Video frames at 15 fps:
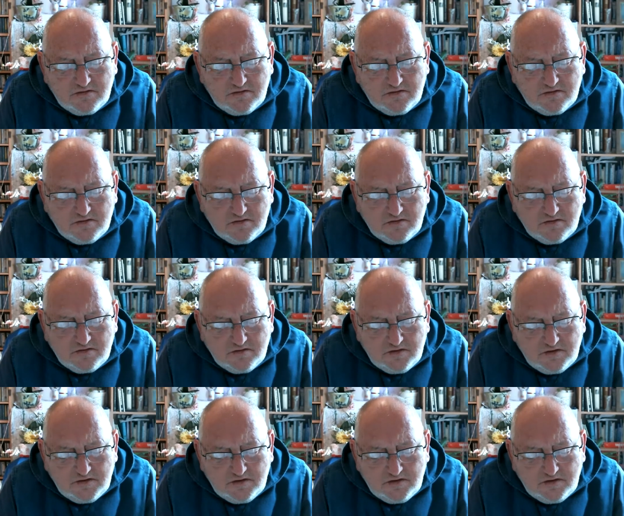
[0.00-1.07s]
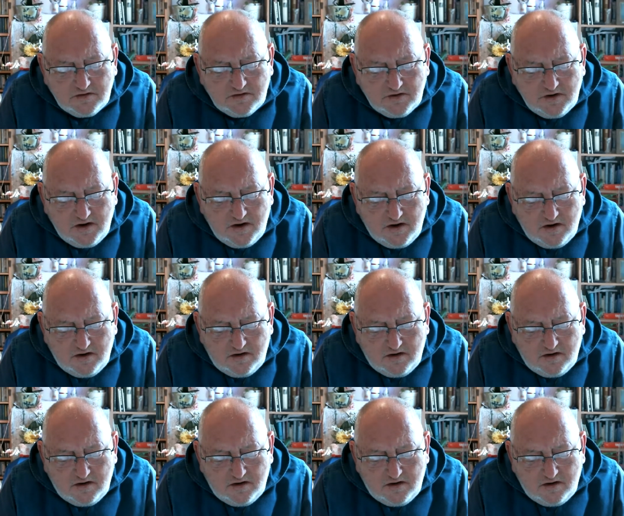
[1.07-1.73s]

Nobody speaks.